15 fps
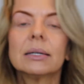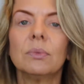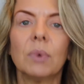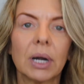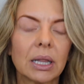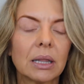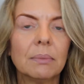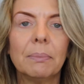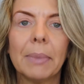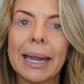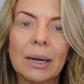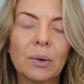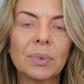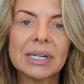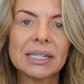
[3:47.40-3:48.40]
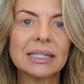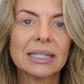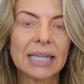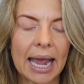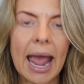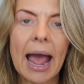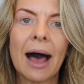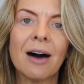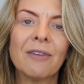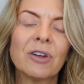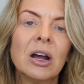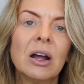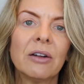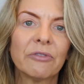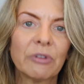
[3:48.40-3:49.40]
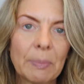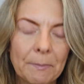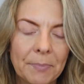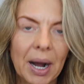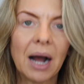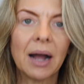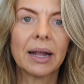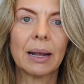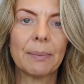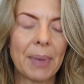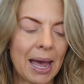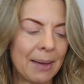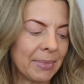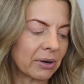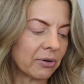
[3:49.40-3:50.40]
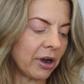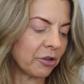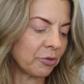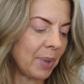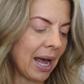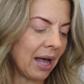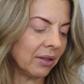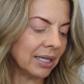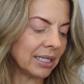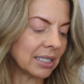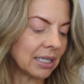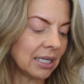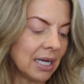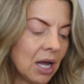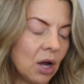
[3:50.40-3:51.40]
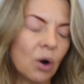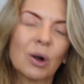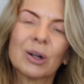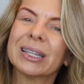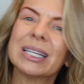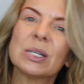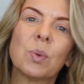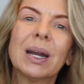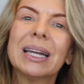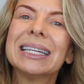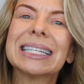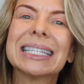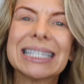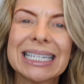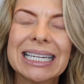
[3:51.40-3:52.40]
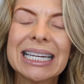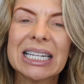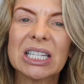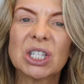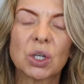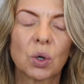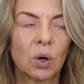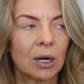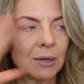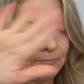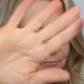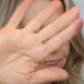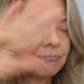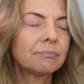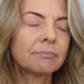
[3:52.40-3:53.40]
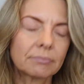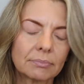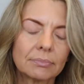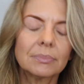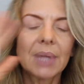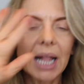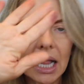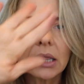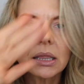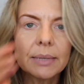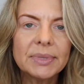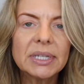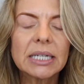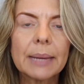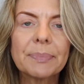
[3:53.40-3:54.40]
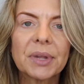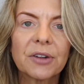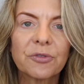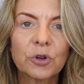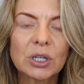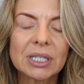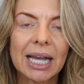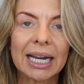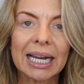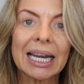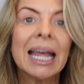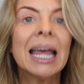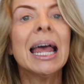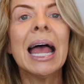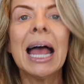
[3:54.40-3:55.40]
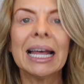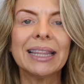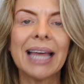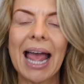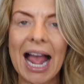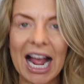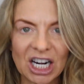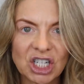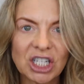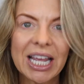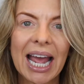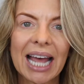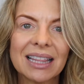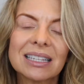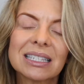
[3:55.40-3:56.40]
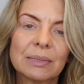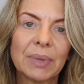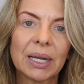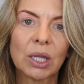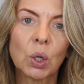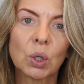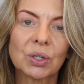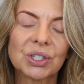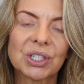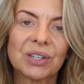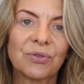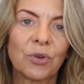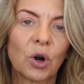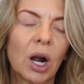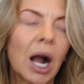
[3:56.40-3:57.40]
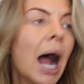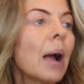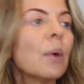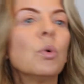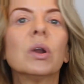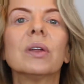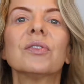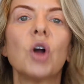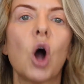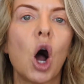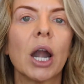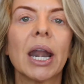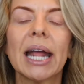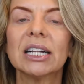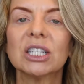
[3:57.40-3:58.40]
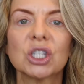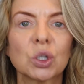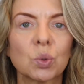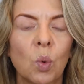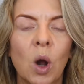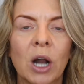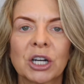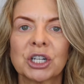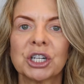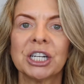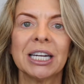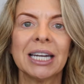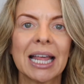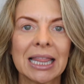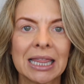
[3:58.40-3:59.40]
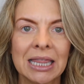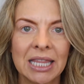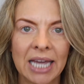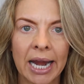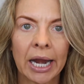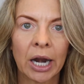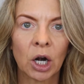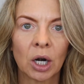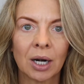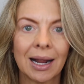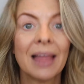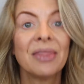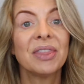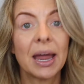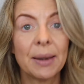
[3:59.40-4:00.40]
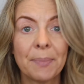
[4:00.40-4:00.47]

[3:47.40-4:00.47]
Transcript: one of the main reasons I have for buying a Pat McGrath palette, or at least wanting to see it in store, let me stop there for a second. Had they actually had this in my local Sephora, I would have gone and swatched it there and then